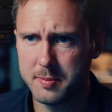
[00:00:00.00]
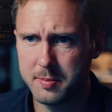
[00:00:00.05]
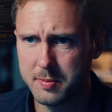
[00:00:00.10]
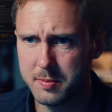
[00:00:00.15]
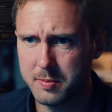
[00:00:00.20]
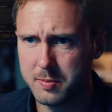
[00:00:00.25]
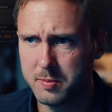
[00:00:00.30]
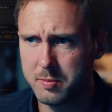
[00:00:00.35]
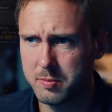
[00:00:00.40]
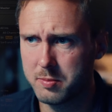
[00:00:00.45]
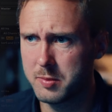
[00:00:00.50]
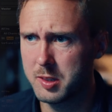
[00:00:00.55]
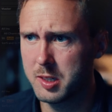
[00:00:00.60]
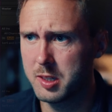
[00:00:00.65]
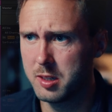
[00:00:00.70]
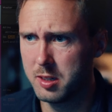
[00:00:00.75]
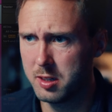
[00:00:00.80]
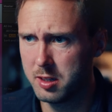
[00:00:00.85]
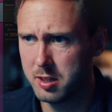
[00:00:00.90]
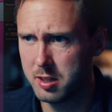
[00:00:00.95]
I
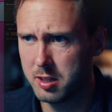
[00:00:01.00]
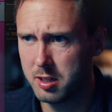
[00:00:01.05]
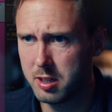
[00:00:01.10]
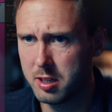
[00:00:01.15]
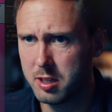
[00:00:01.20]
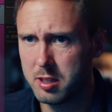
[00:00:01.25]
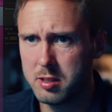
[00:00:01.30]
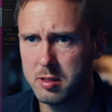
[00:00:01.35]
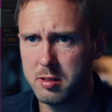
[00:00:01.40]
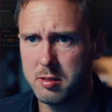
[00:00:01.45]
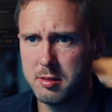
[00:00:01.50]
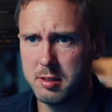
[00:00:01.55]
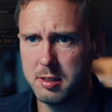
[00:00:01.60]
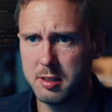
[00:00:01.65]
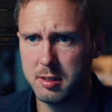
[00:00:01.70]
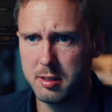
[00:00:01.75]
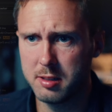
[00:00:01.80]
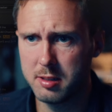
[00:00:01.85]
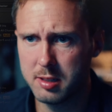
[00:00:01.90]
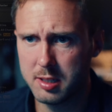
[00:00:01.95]
implied to
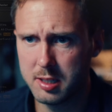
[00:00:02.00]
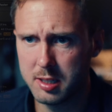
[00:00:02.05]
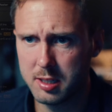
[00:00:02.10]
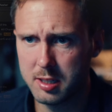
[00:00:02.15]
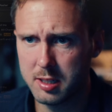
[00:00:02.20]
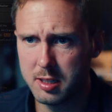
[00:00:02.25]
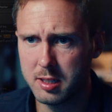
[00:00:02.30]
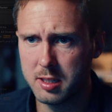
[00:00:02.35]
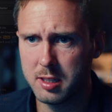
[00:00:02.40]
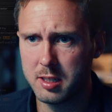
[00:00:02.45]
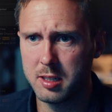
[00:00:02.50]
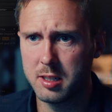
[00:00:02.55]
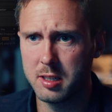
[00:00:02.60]
an eye,